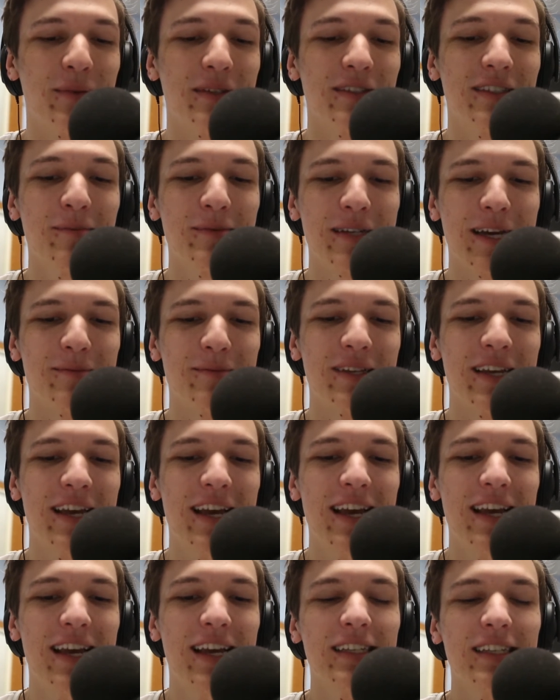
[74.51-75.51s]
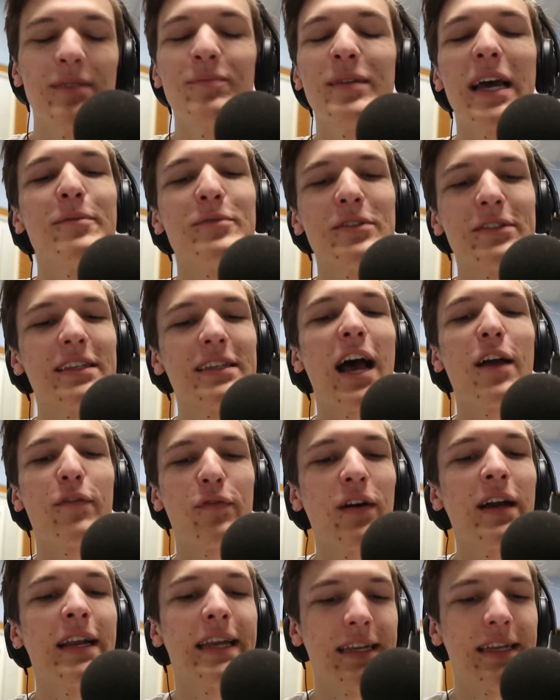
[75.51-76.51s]
But sometimes, sometimes it's not
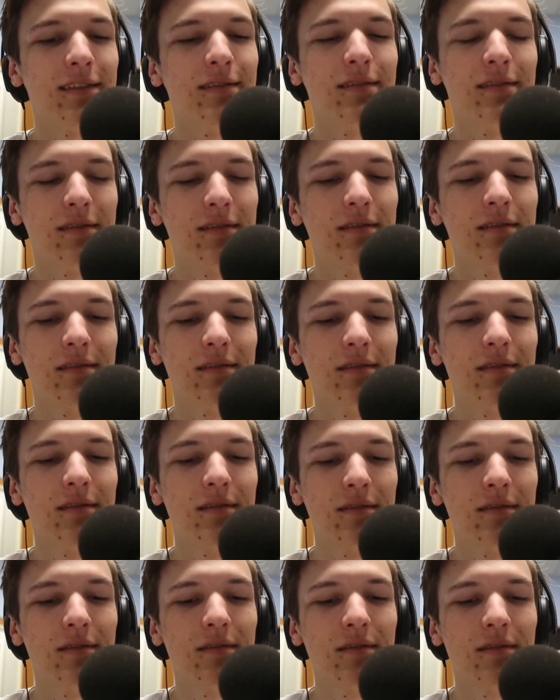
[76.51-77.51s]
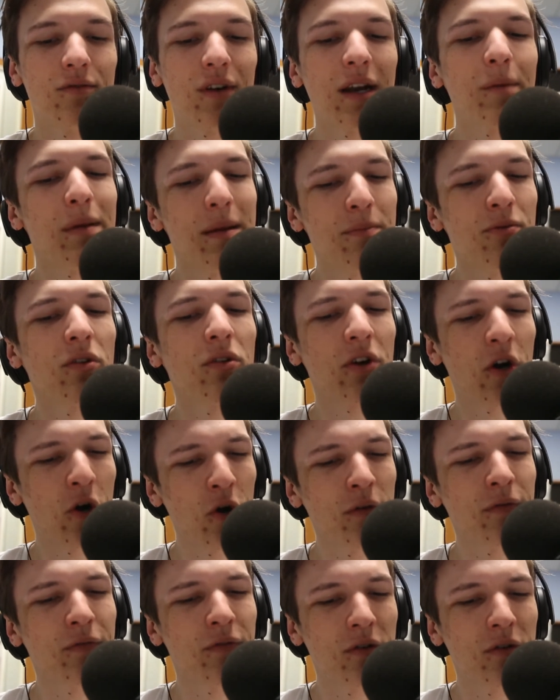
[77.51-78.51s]
funny. Right? People are
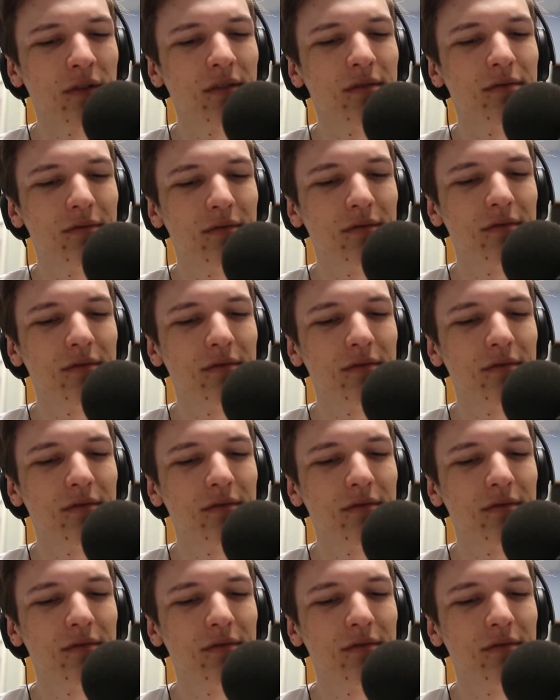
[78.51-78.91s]
hurtful.